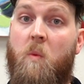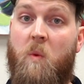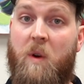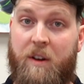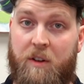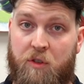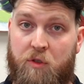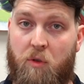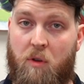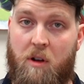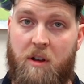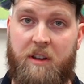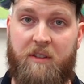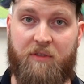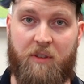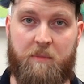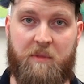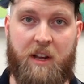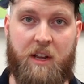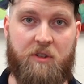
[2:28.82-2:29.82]
when drawing
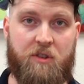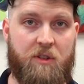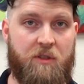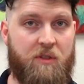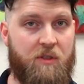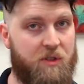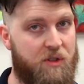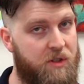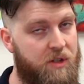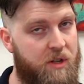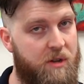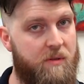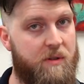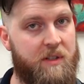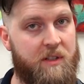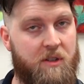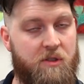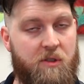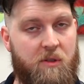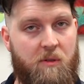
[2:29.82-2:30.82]
from nature, there's 2
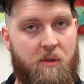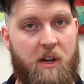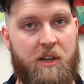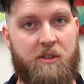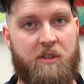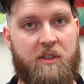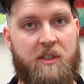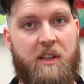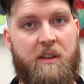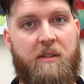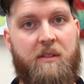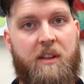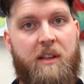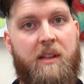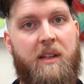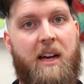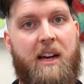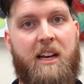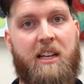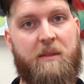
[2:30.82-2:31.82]
essential questions that you need
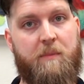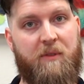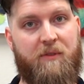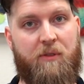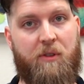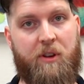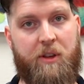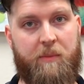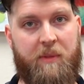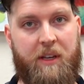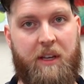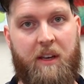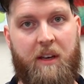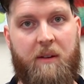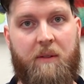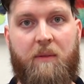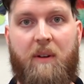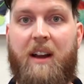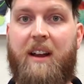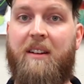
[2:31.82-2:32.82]
to ask before you begin,
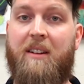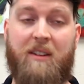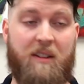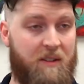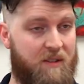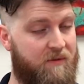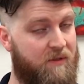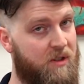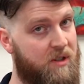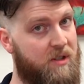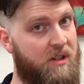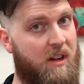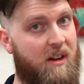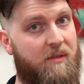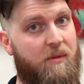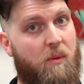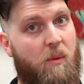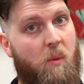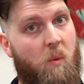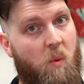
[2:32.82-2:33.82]
right? First off,
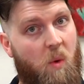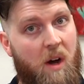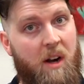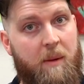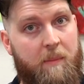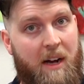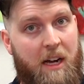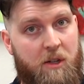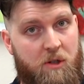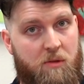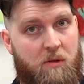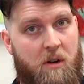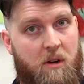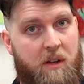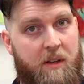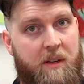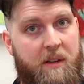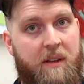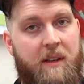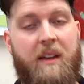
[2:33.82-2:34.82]
what am I
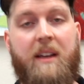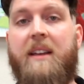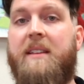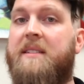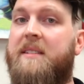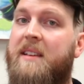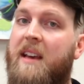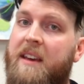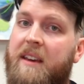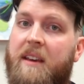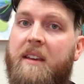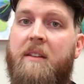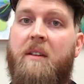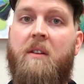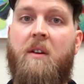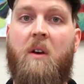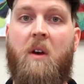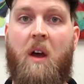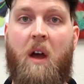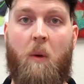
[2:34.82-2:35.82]
drawing? And second,
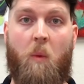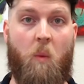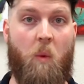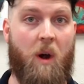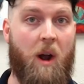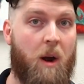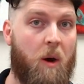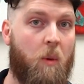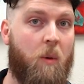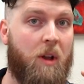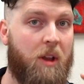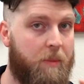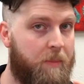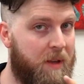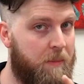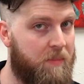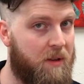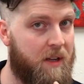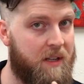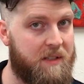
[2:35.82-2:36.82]
where will it
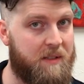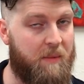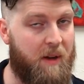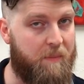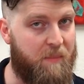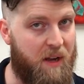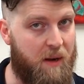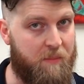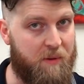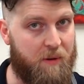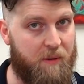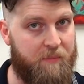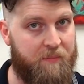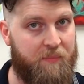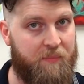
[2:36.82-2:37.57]
be placed on my paper,